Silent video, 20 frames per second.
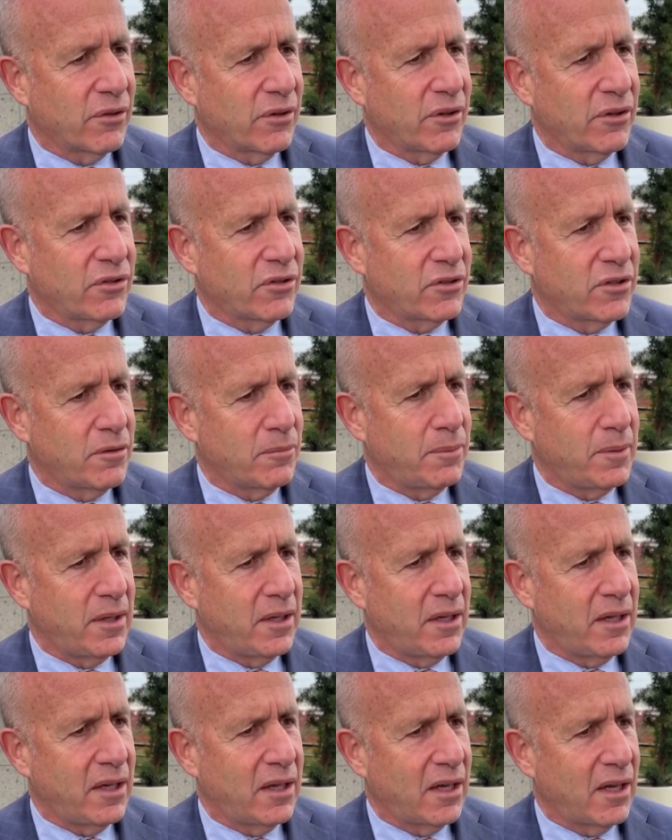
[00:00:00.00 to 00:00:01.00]
is to
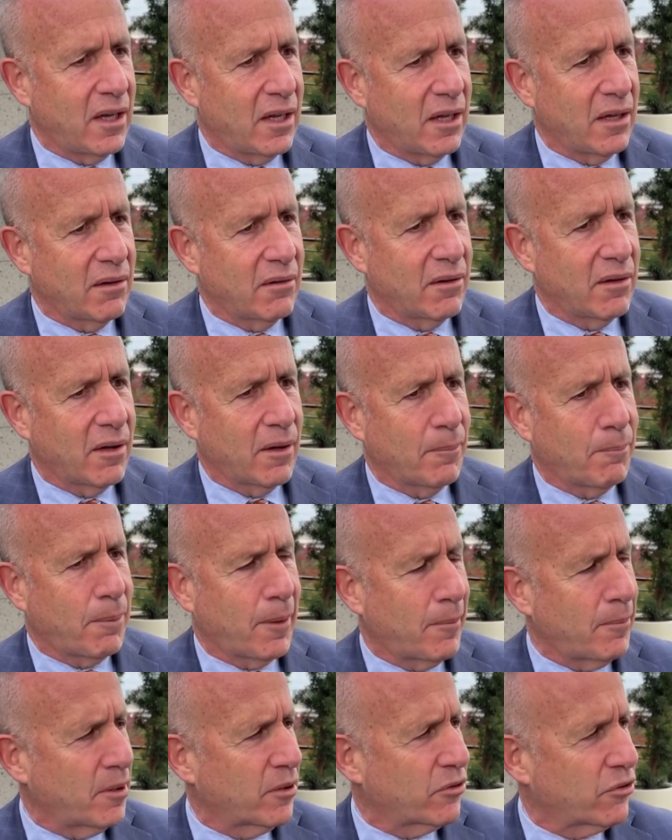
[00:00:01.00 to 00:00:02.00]
be a, uh, a
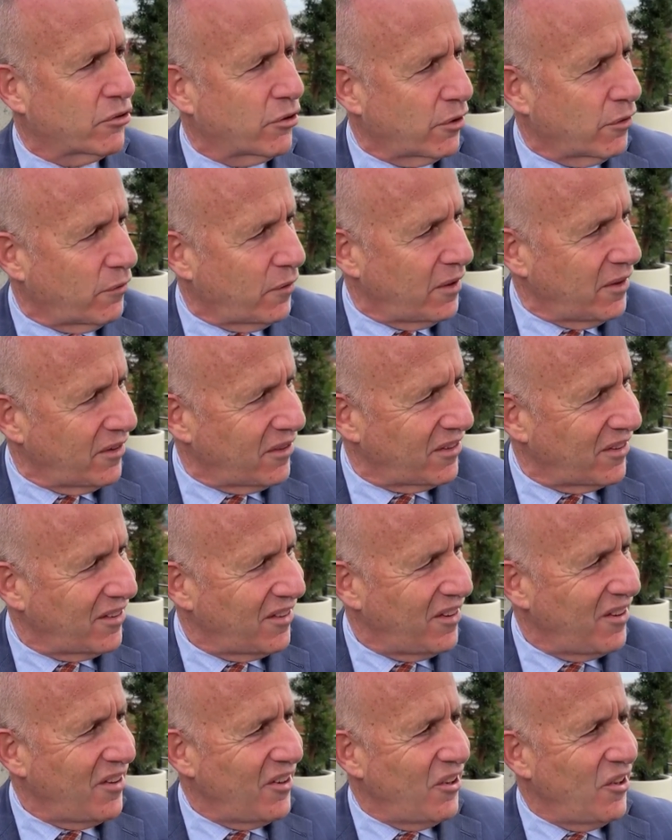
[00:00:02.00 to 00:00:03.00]
public servant
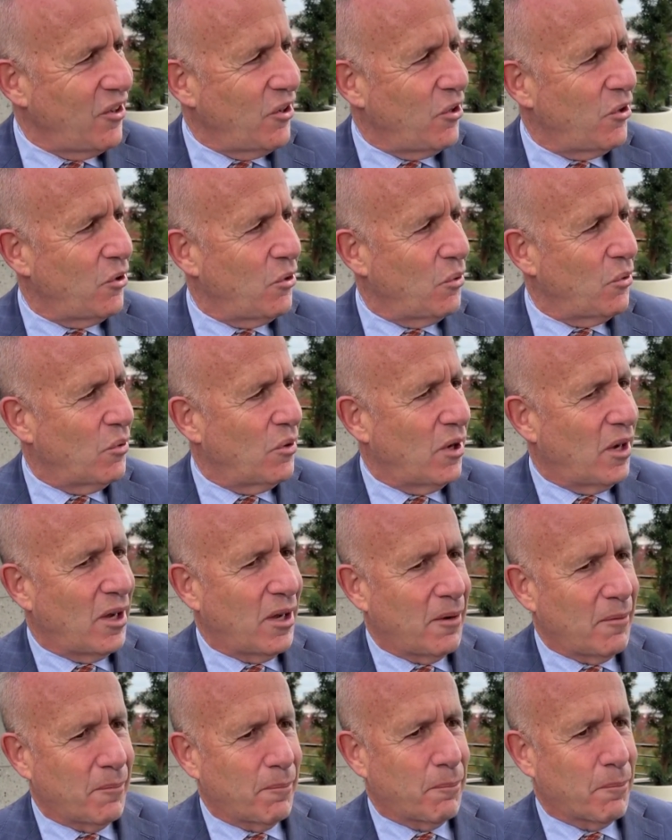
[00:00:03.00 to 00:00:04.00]
who
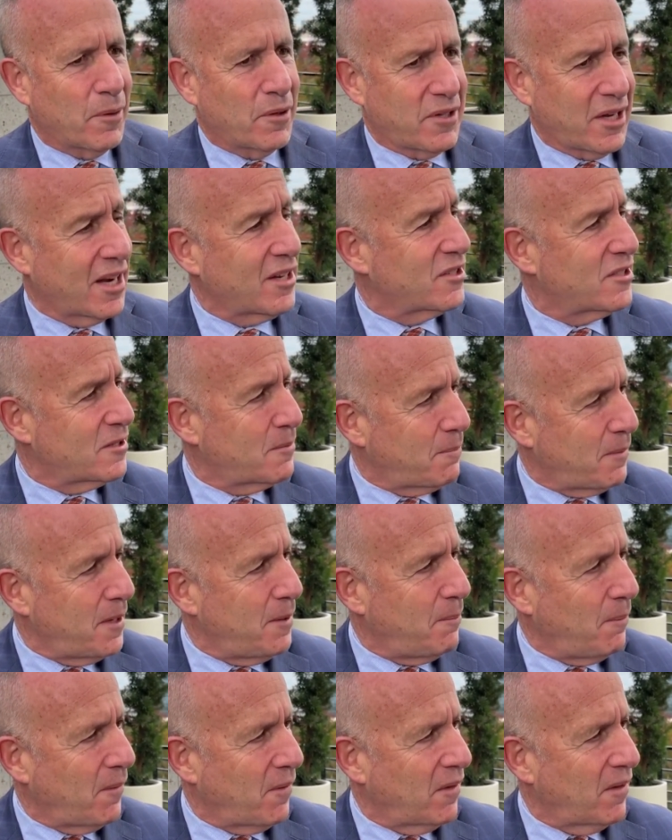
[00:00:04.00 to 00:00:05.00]
um, protects the
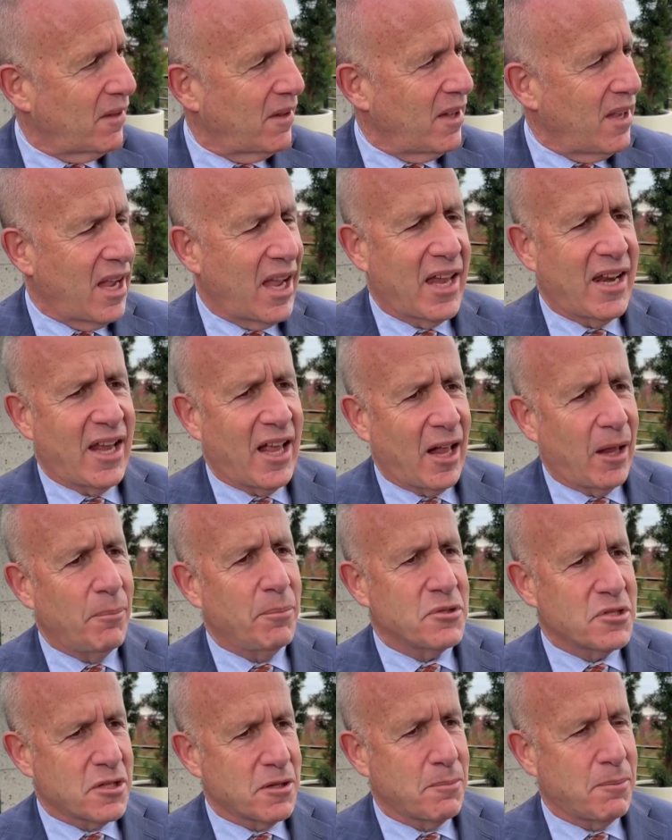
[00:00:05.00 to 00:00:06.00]
people and
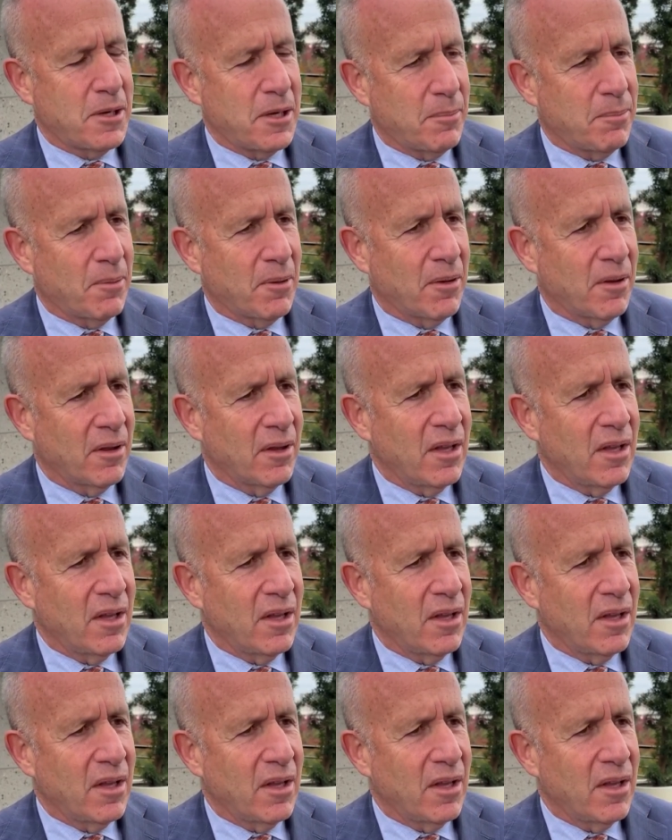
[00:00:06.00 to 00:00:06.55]
helps the people.